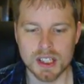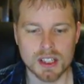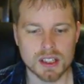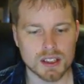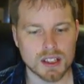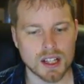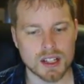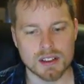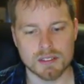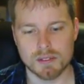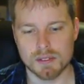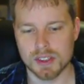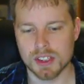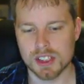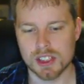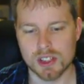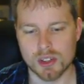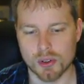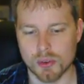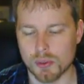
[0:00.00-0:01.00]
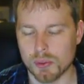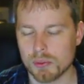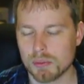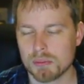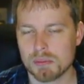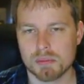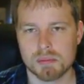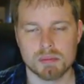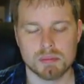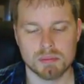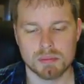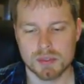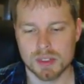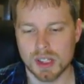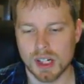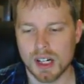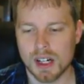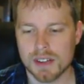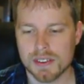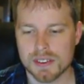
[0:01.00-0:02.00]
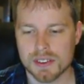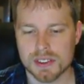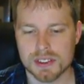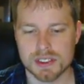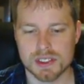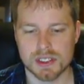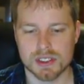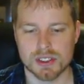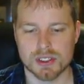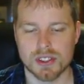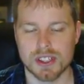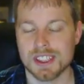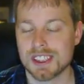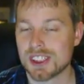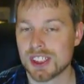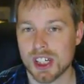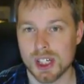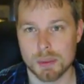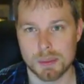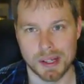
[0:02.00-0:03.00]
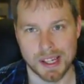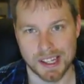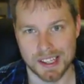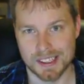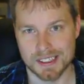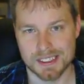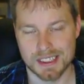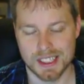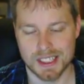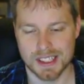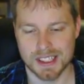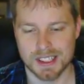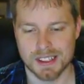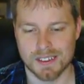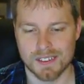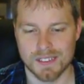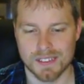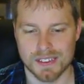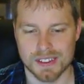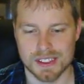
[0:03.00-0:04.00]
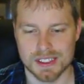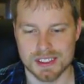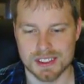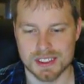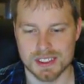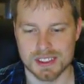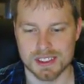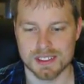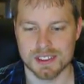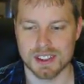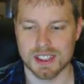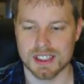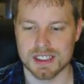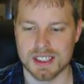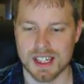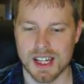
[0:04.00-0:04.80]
A lot of, you know, the author has done a great job annotating all of this tell you guys